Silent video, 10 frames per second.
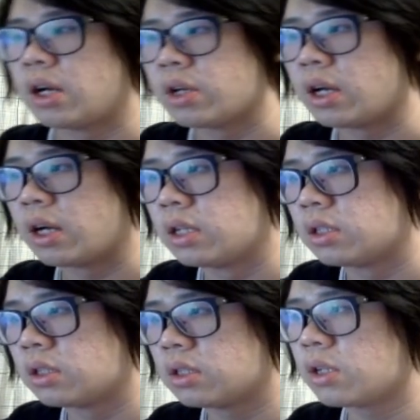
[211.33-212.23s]
Oh yeah,
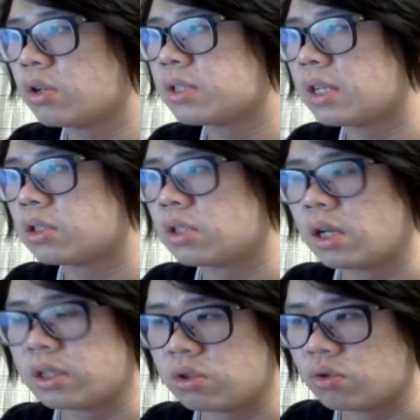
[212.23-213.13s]
and something you know is that
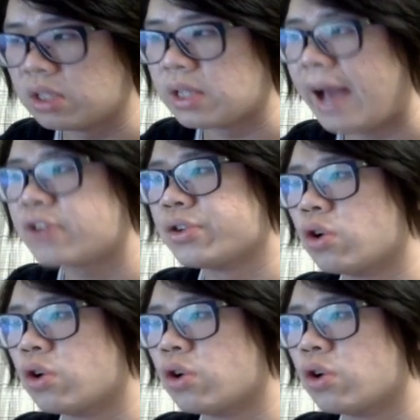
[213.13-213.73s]
you need to actually